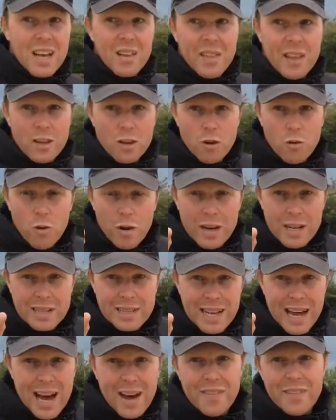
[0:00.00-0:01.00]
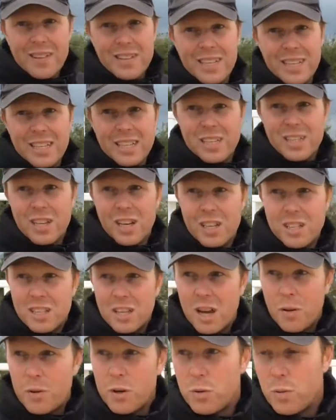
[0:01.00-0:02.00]
Then you're running down the distance,
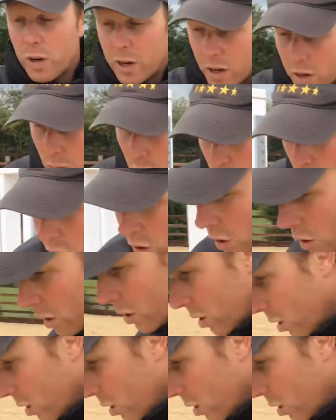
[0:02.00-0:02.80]
which we're going to walk.